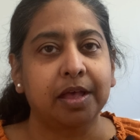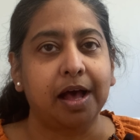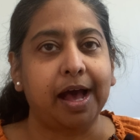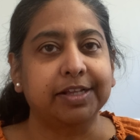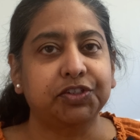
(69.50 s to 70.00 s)

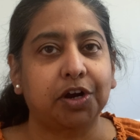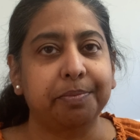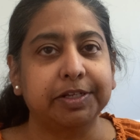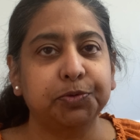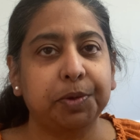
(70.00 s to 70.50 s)
I start
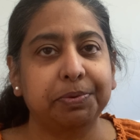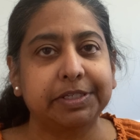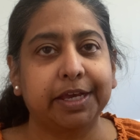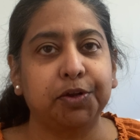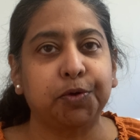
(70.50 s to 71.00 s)
my sweet
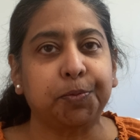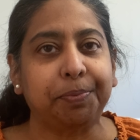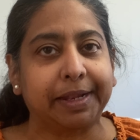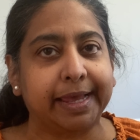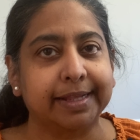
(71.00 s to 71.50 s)
potato
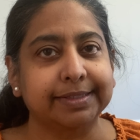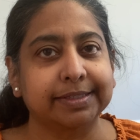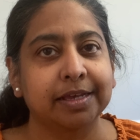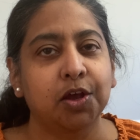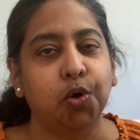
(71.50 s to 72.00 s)

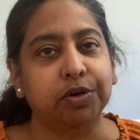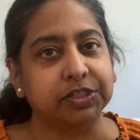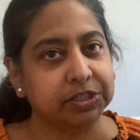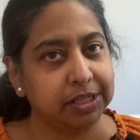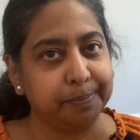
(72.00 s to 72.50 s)
plants, or
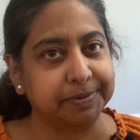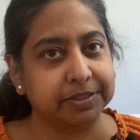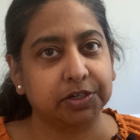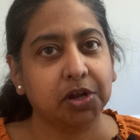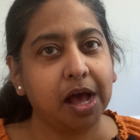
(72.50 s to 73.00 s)
slips.
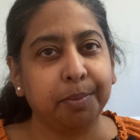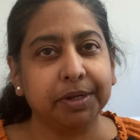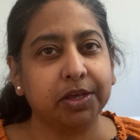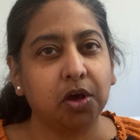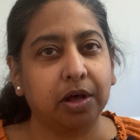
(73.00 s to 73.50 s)
They're
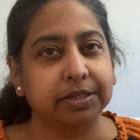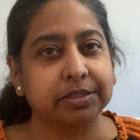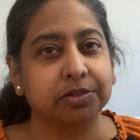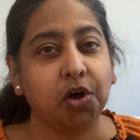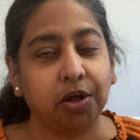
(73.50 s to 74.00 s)
commonly
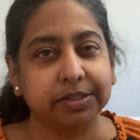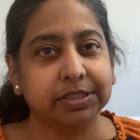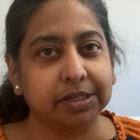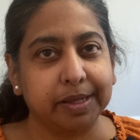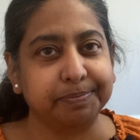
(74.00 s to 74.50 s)
called
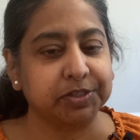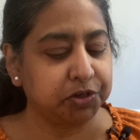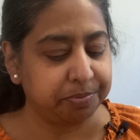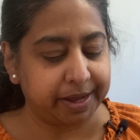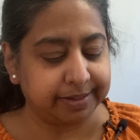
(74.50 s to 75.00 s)
slips, so
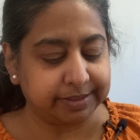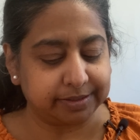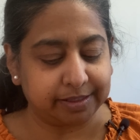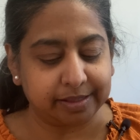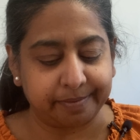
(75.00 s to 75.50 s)
you might
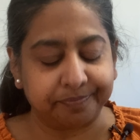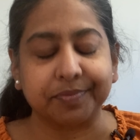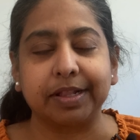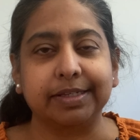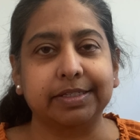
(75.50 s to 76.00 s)
see them
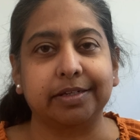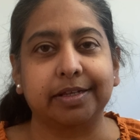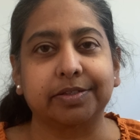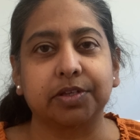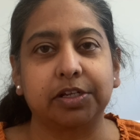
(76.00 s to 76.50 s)
listed
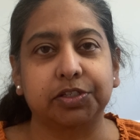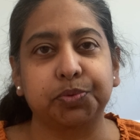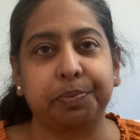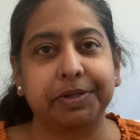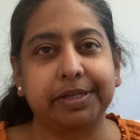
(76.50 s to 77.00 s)
as
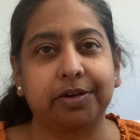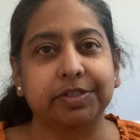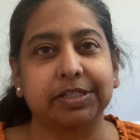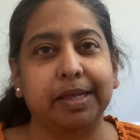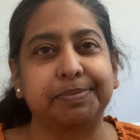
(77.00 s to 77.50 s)
sweet potato
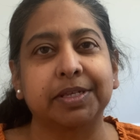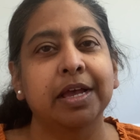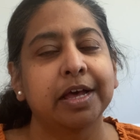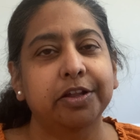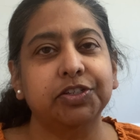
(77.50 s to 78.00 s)
slips.
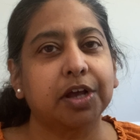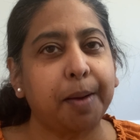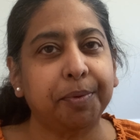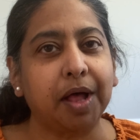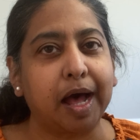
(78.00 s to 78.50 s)
There's a
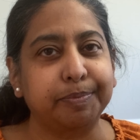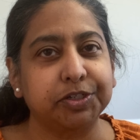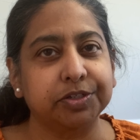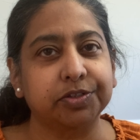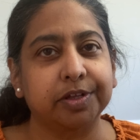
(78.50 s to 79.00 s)
couple
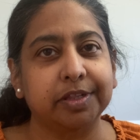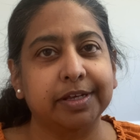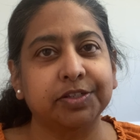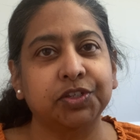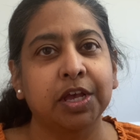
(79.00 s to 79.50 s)
options on
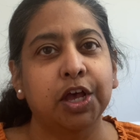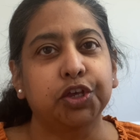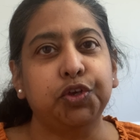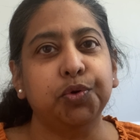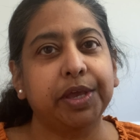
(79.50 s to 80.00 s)
this.
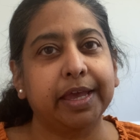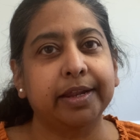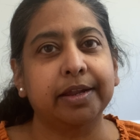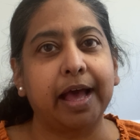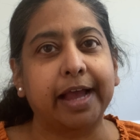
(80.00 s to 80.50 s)
You
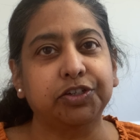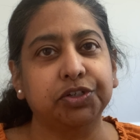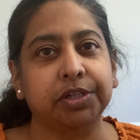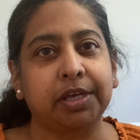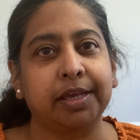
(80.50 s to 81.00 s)
can
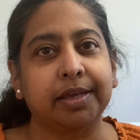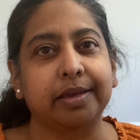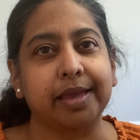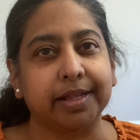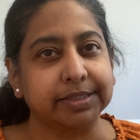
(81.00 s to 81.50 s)
actually
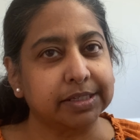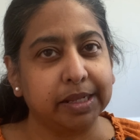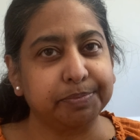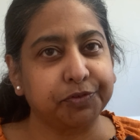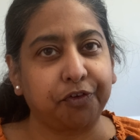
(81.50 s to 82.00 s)
get
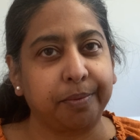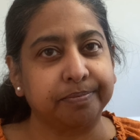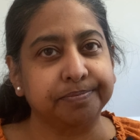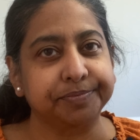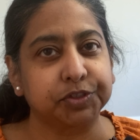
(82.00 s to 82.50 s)
slips
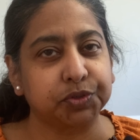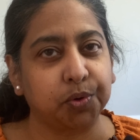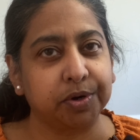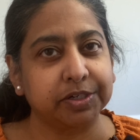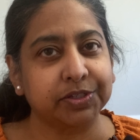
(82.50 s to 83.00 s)
from
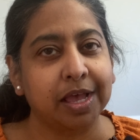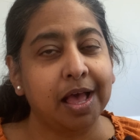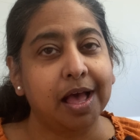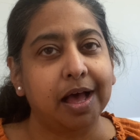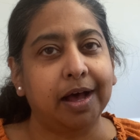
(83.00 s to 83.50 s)
stores.
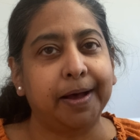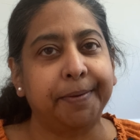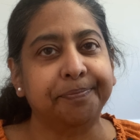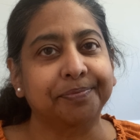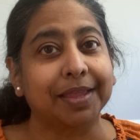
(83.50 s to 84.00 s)

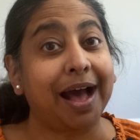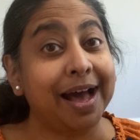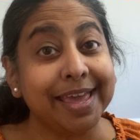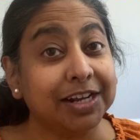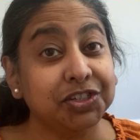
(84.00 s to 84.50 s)

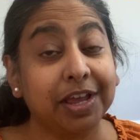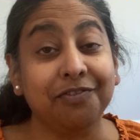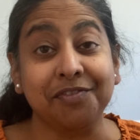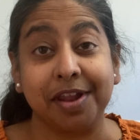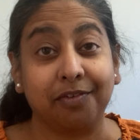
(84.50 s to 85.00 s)
I actually have
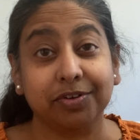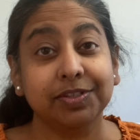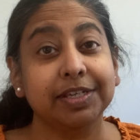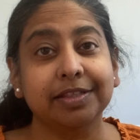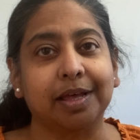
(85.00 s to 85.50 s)
never
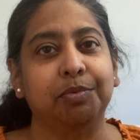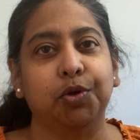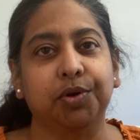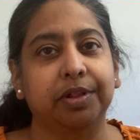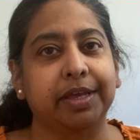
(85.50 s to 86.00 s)
seen them
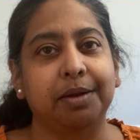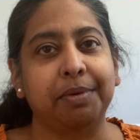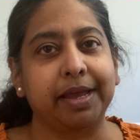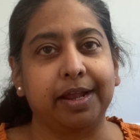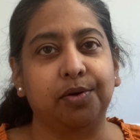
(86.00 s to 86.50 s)
locally in
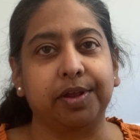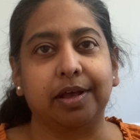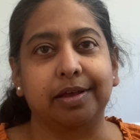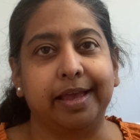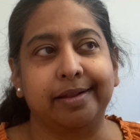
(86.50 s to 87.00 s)
my
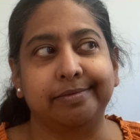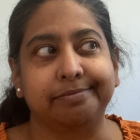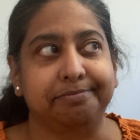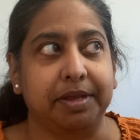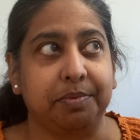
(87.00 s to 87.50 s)
area, and
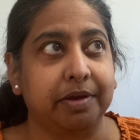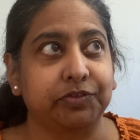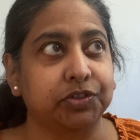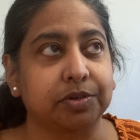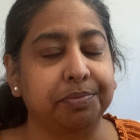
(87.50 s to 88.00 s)
maybe I've
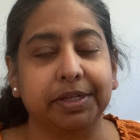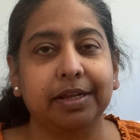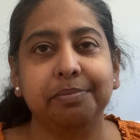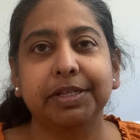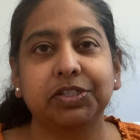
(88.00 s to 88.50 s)
just
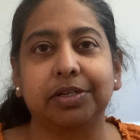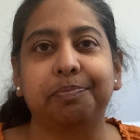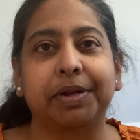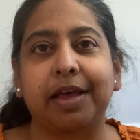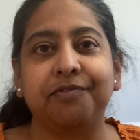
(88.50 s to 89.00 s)
completely missed it,
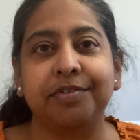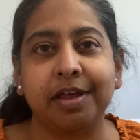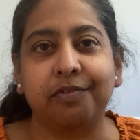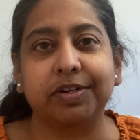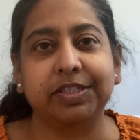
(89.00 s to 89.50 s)
but I've
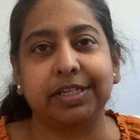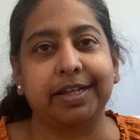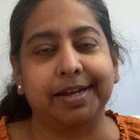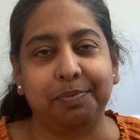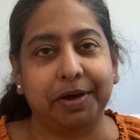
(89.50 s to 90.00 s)
never seen
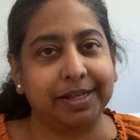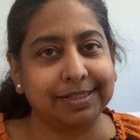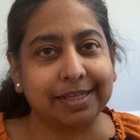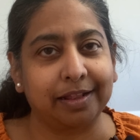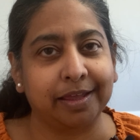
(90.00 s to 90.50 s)
anybody
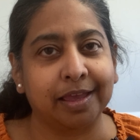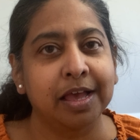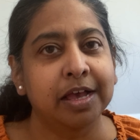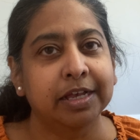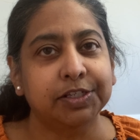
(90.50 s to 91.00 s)
selling
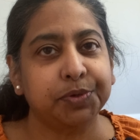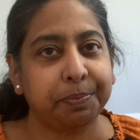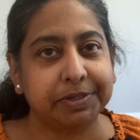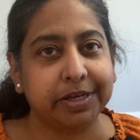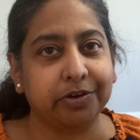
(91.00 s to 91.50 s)
sweet
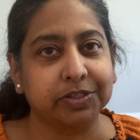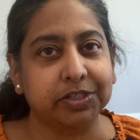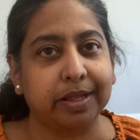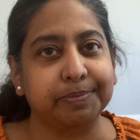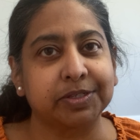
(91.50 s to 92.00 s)
potato
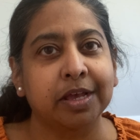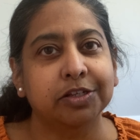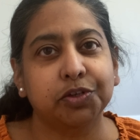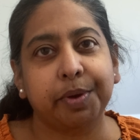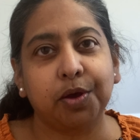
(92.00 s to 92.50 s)
slips.
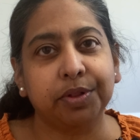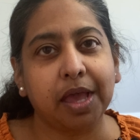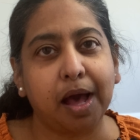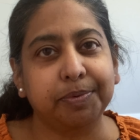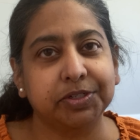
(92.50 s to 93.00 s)
So my only
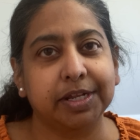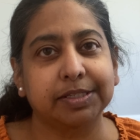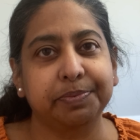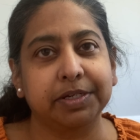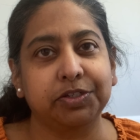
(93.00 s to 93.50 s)
option
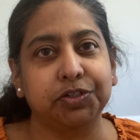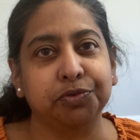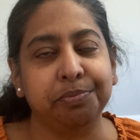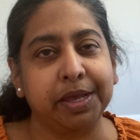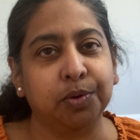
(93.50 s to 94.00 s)
has been to do
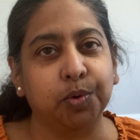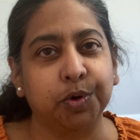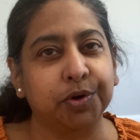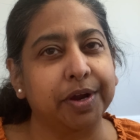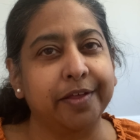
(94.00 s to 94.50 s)
mail
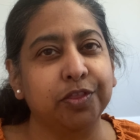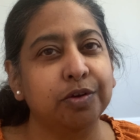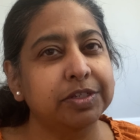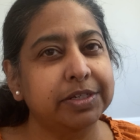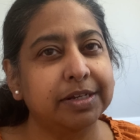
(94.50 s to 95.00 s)
order, and
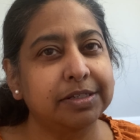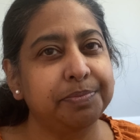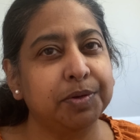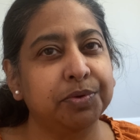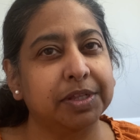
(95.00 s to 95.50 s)
those tend to
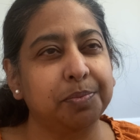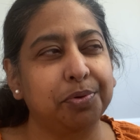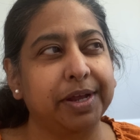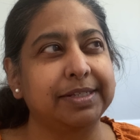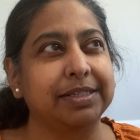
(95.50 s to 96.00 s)
be really
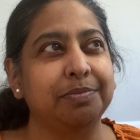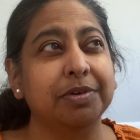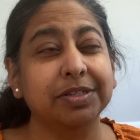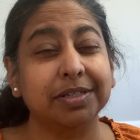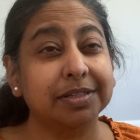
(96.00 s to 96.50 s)
pricey.
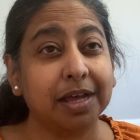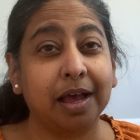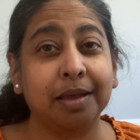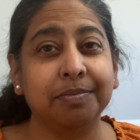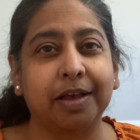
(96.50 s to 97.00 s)
Most of the
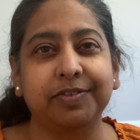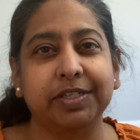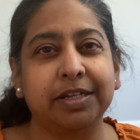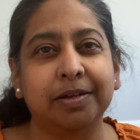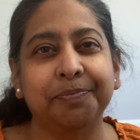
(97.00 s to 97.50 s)
time I've
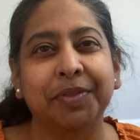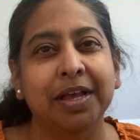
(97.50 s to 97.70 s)
seen them,